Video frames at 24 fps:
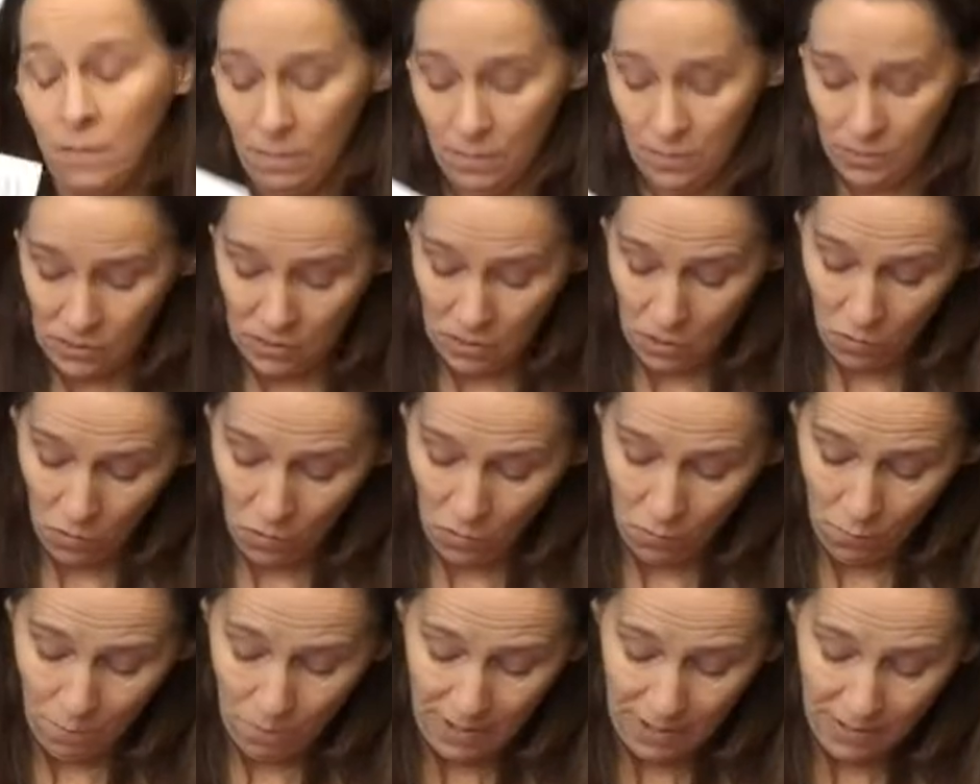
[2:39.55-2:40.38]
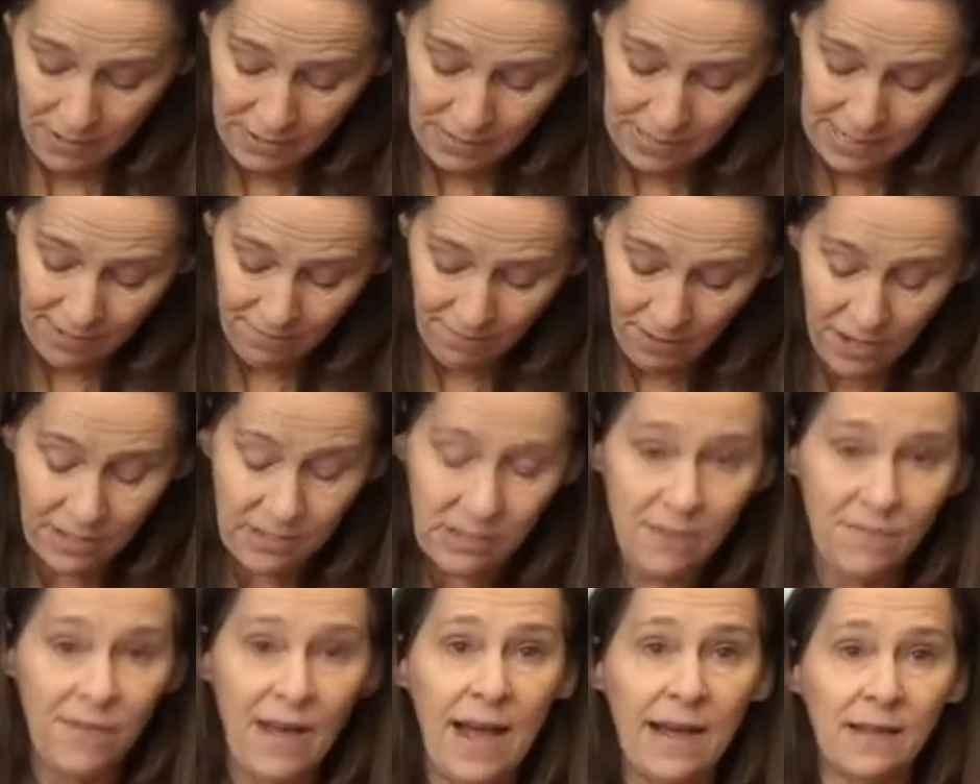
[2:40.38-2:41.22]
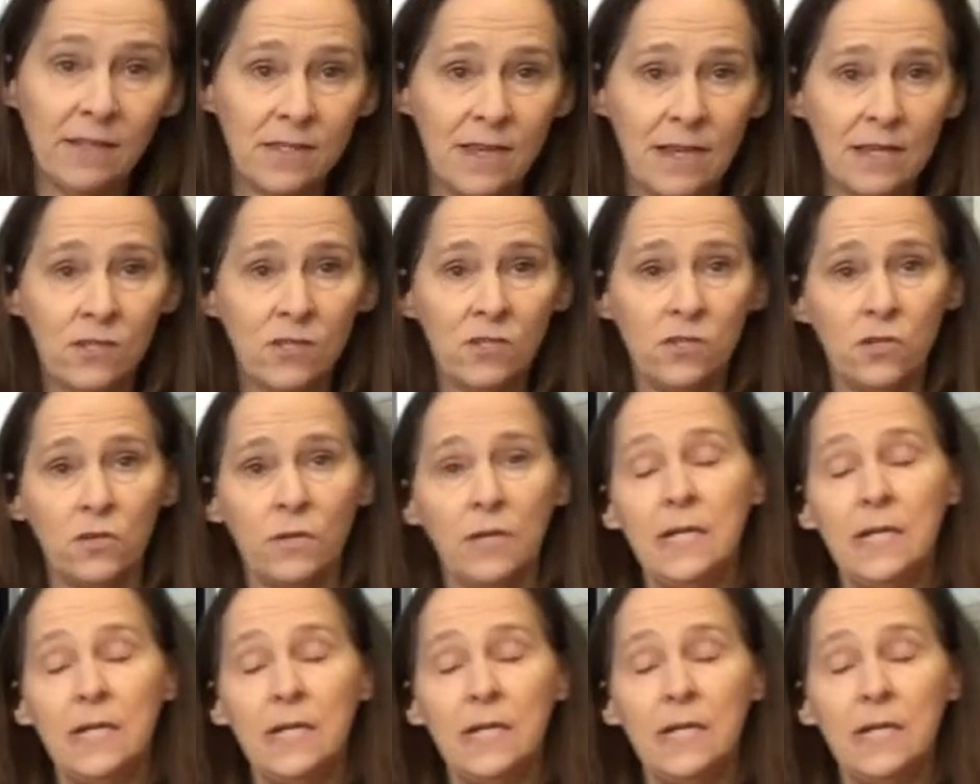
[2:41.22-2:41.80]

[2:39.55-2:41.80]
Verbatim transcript: so parents have lots of access to